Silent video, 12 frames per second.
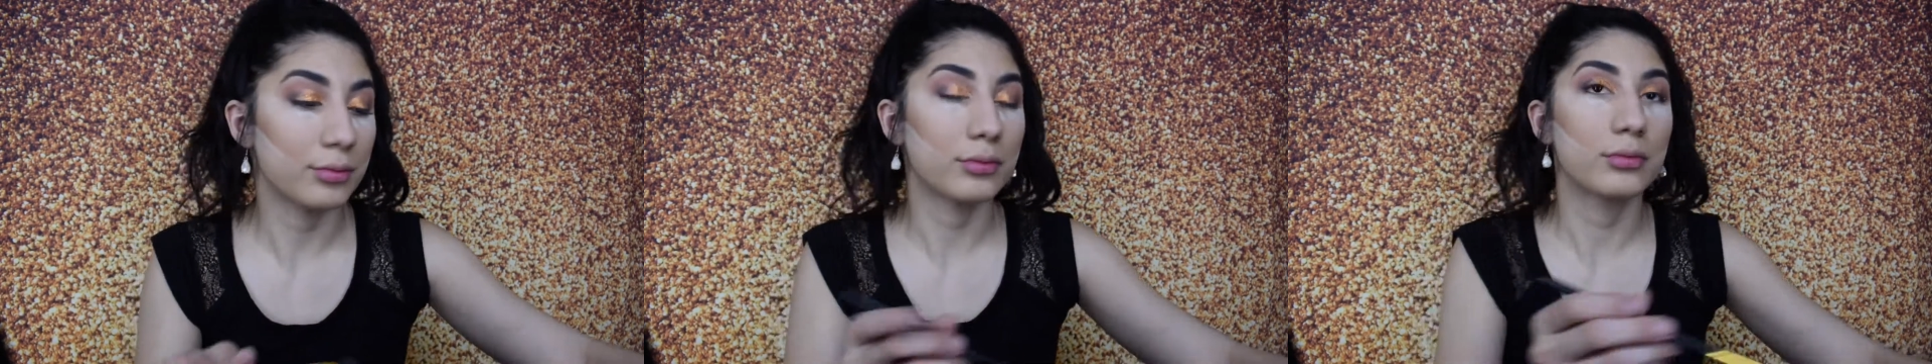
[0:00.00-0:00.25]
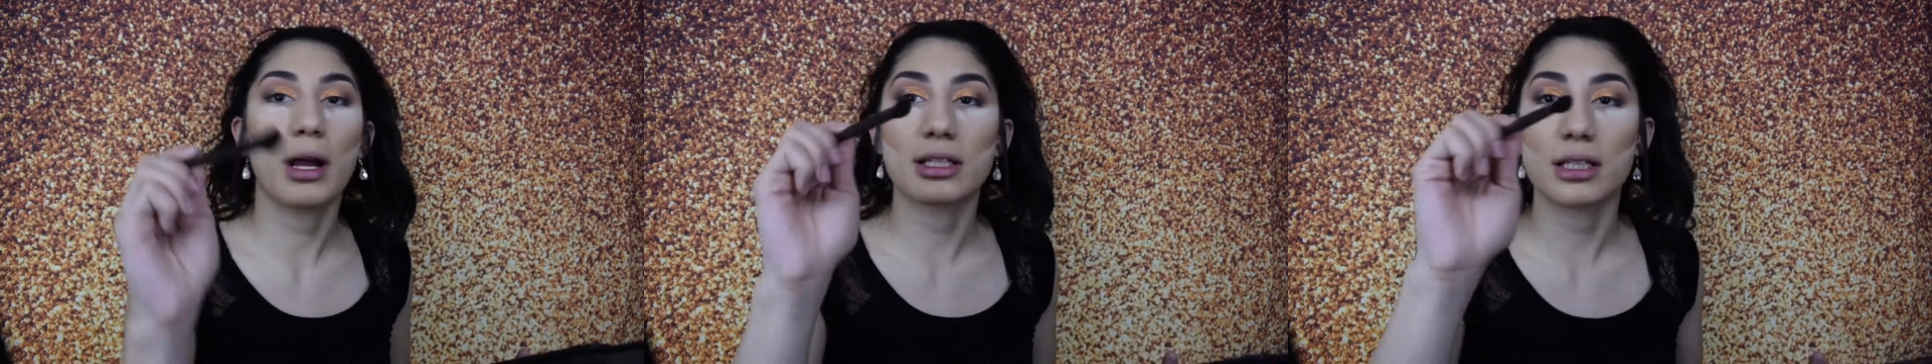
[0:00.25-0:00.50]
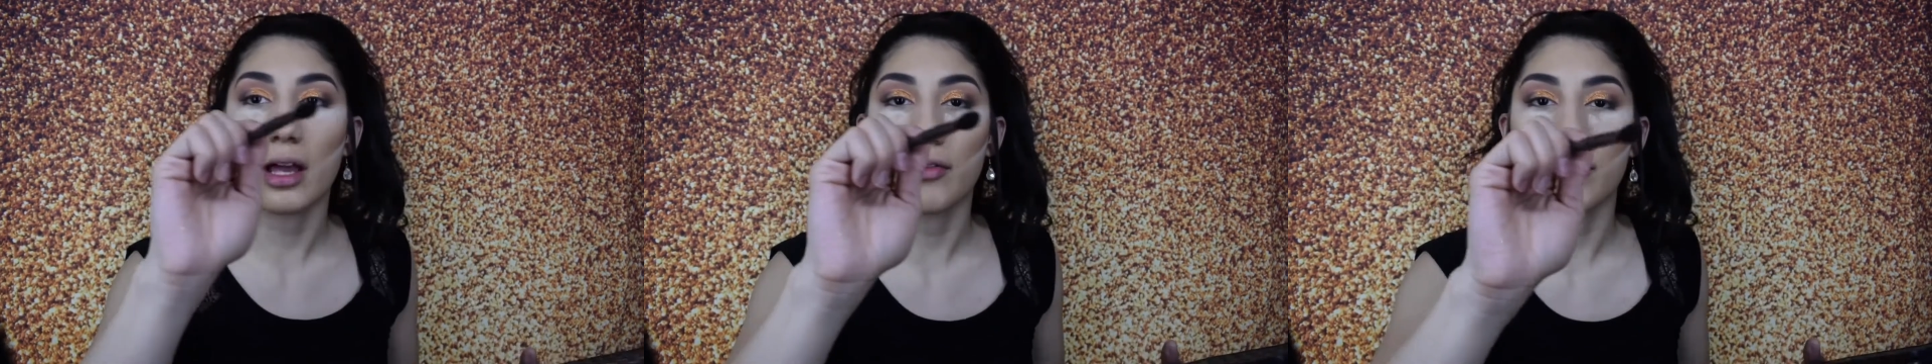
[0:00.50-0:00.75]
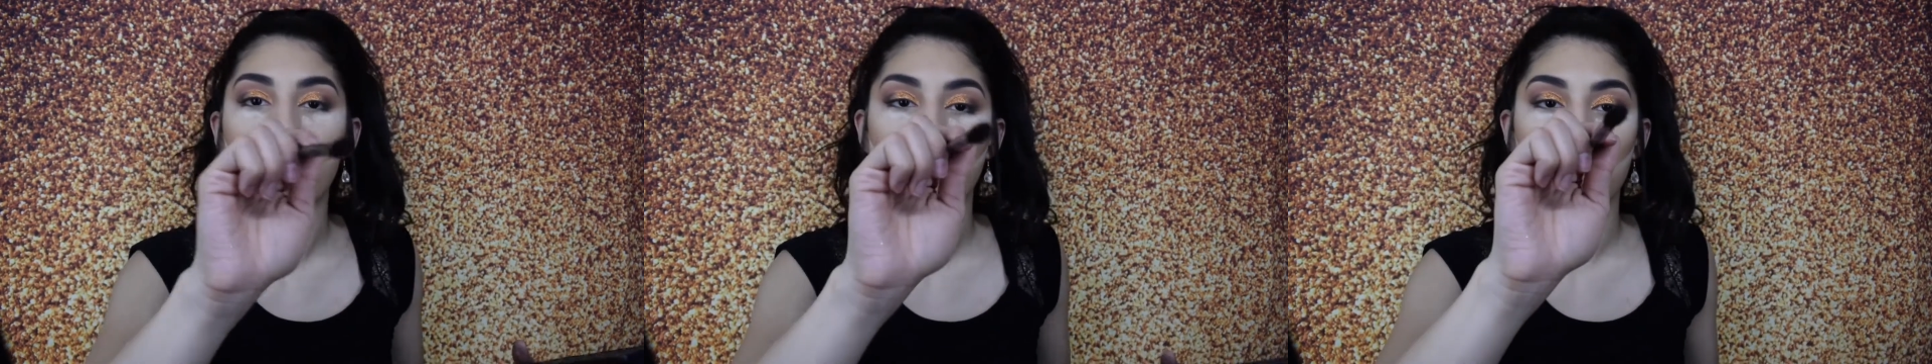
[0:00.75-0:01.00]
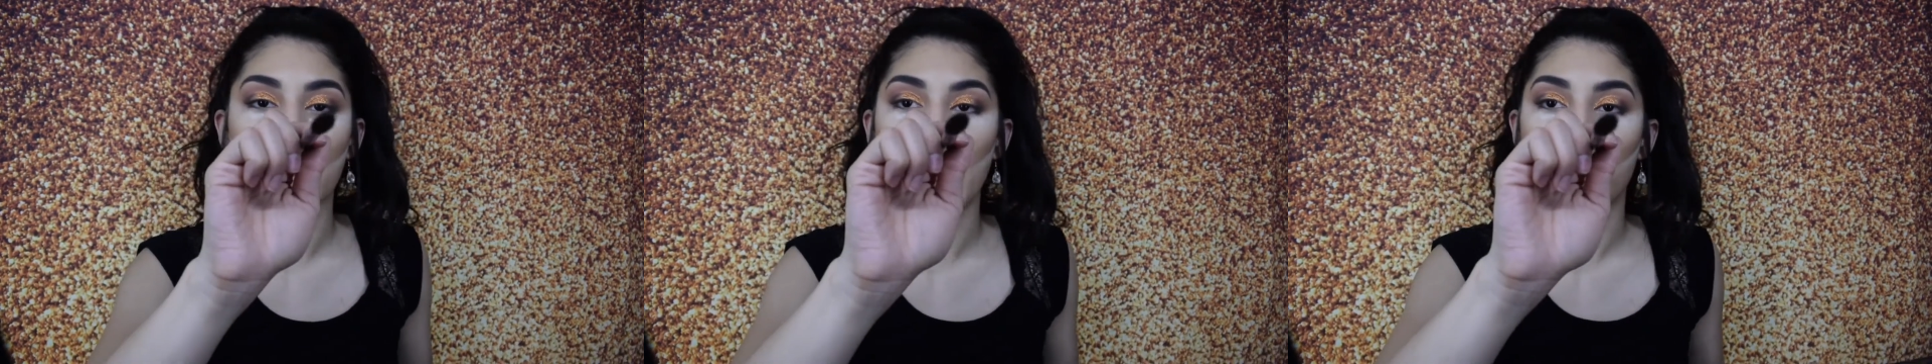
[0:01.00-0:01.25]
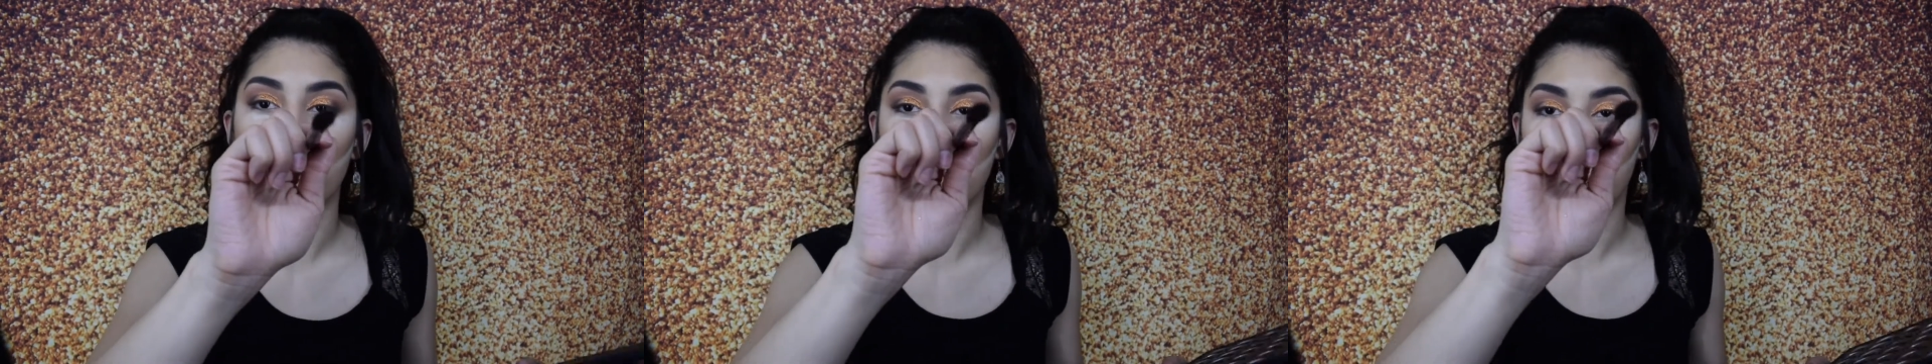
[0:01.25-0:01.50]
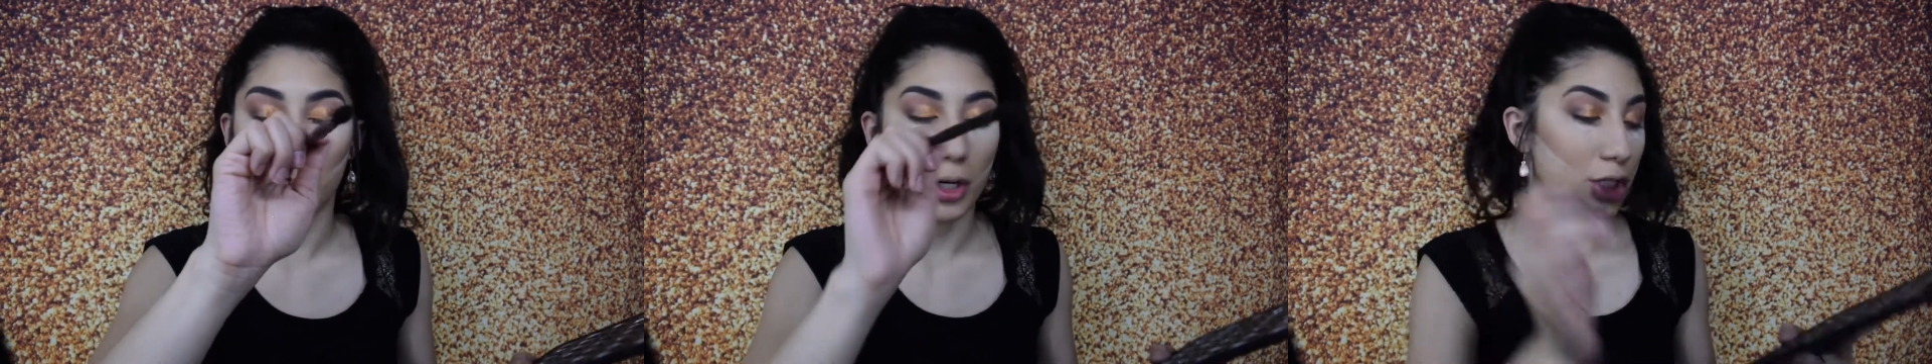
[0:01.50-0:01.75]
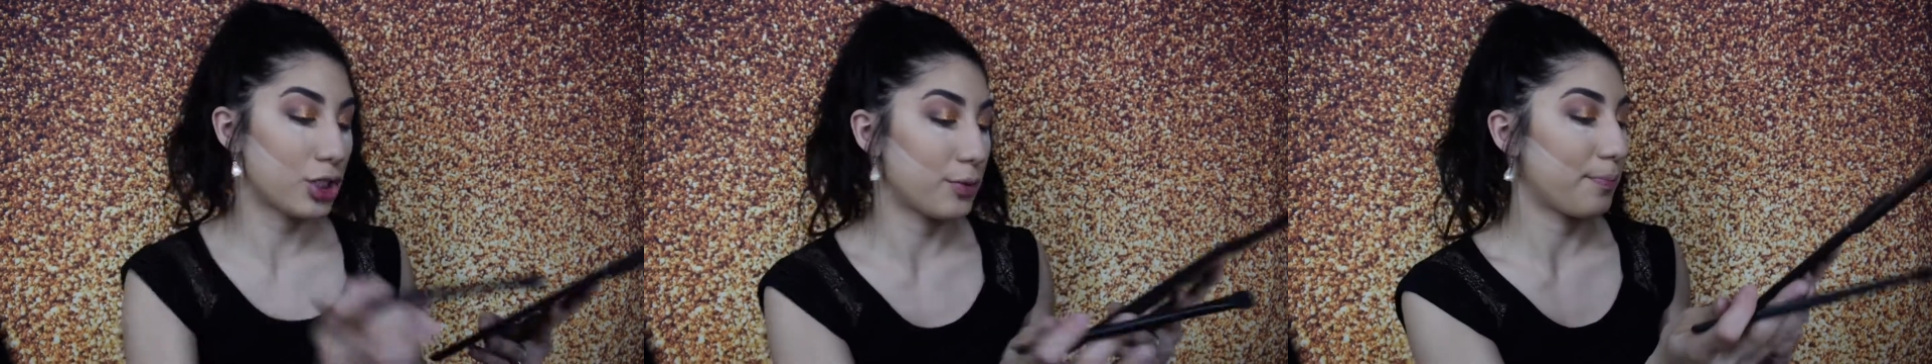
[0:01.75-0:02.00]
Back to that fluffy like blending
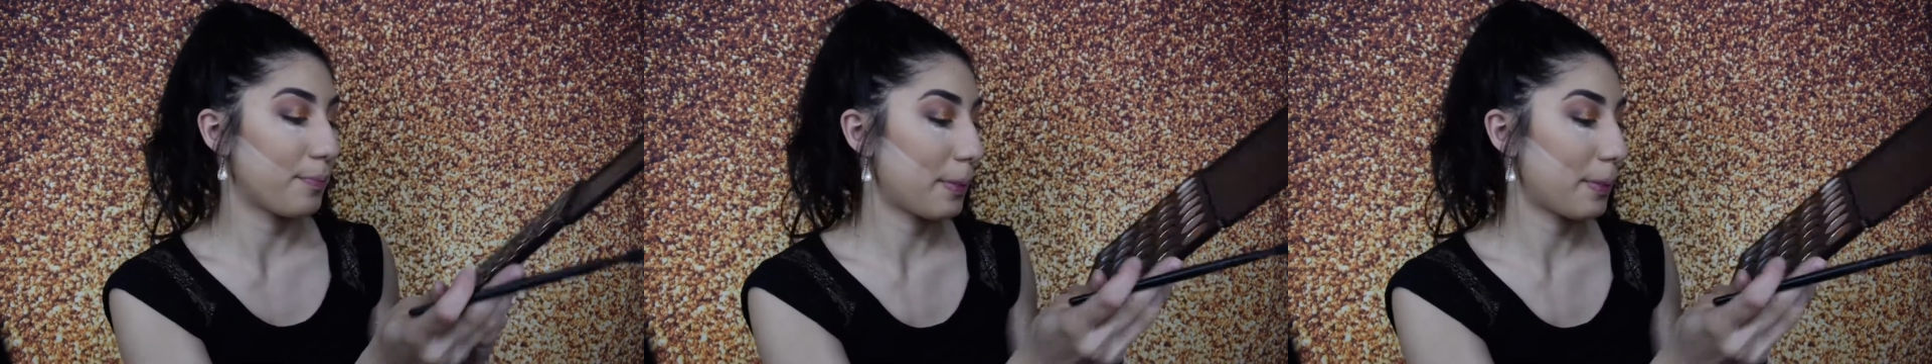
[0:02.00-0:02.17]
brush